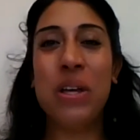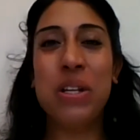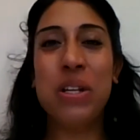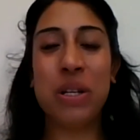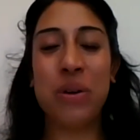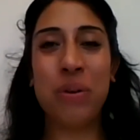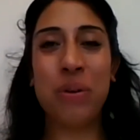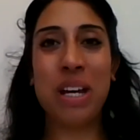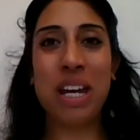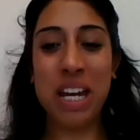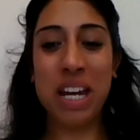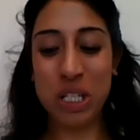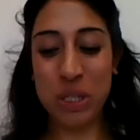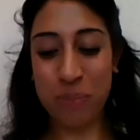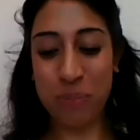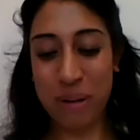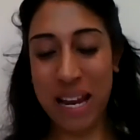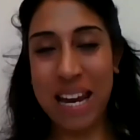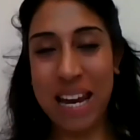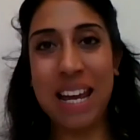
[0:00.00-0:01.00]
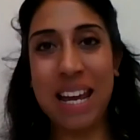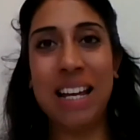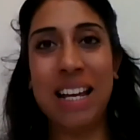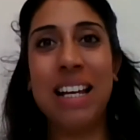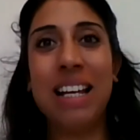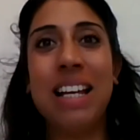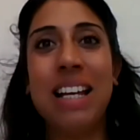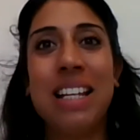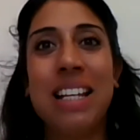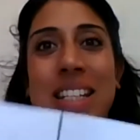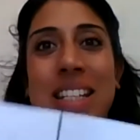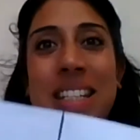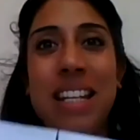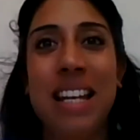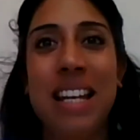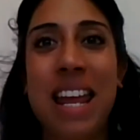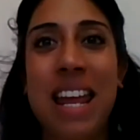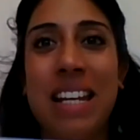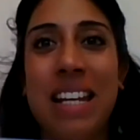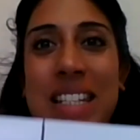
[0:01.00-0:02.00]
So each player
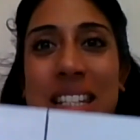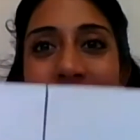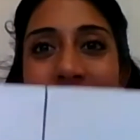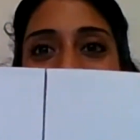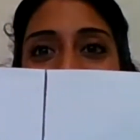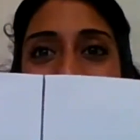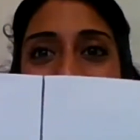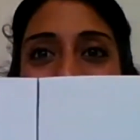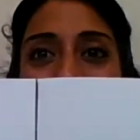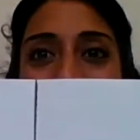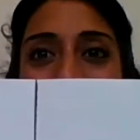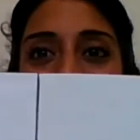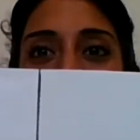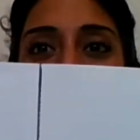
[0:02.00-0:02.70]
selects a bingo